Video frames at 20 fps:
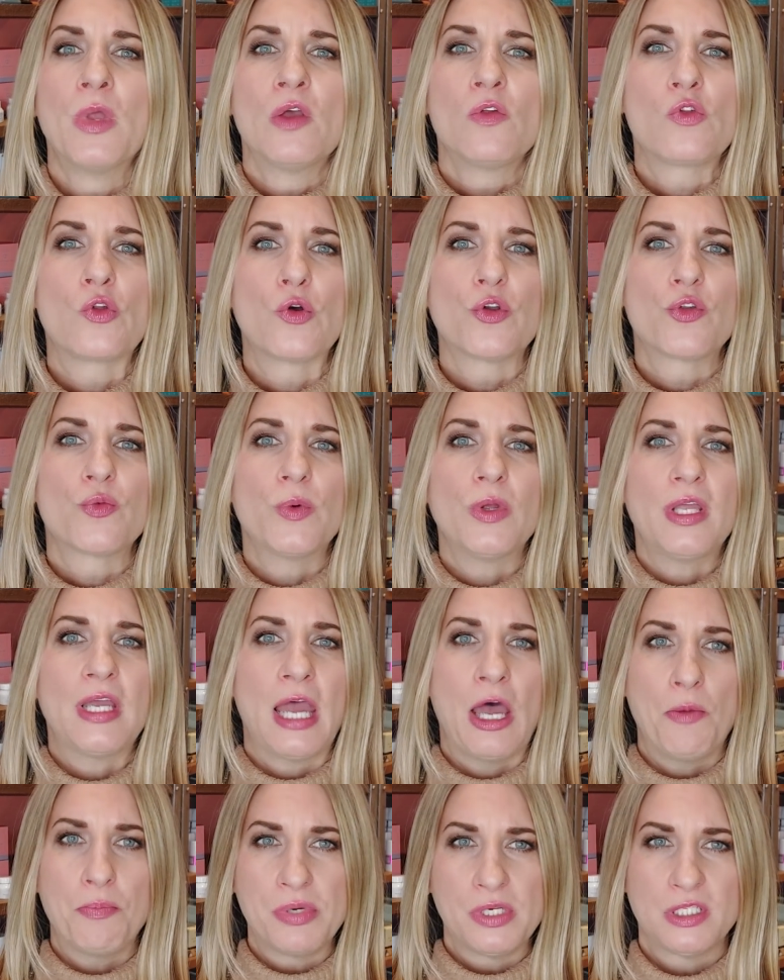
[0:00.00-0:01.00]
So it's really
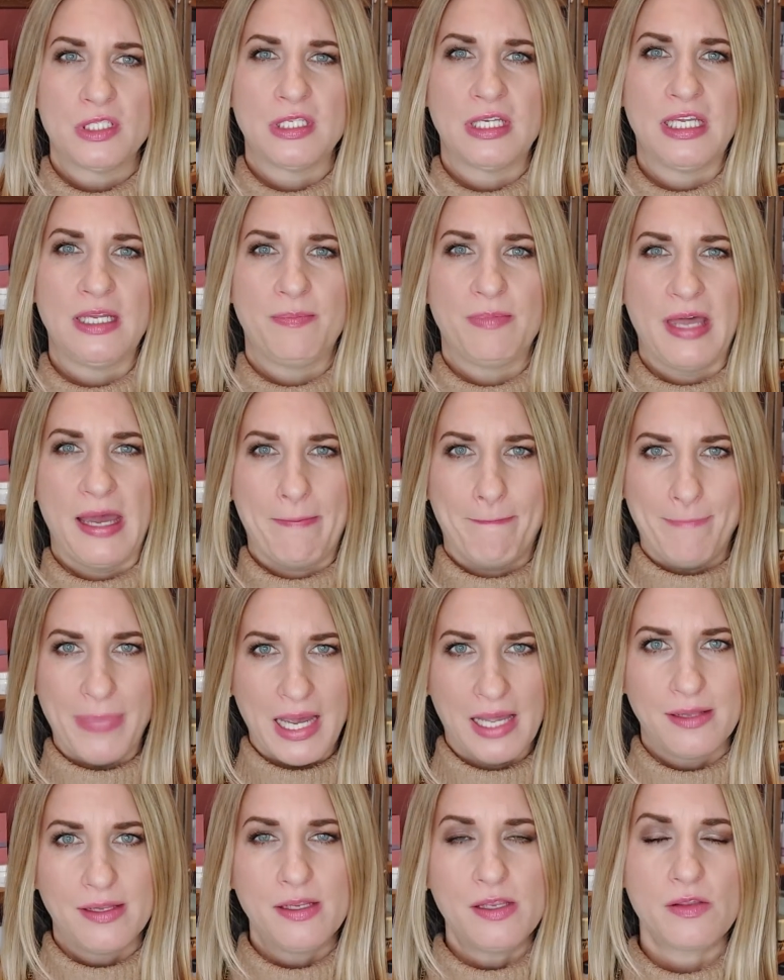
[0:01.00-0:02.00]
helping to keep that
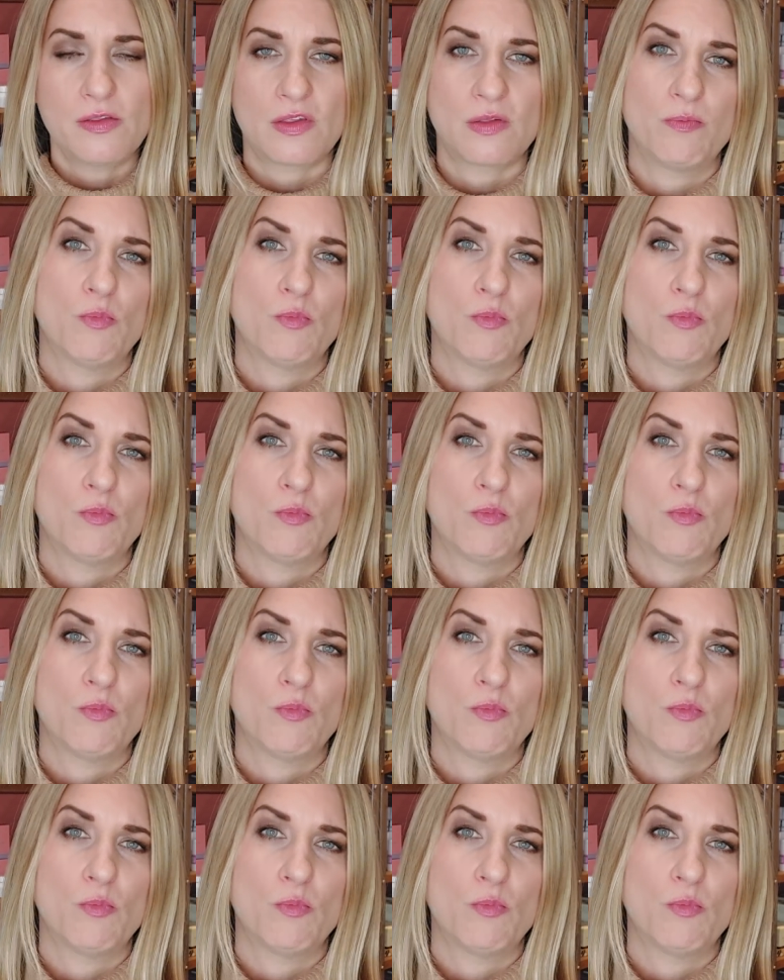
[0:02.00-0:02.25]
balance.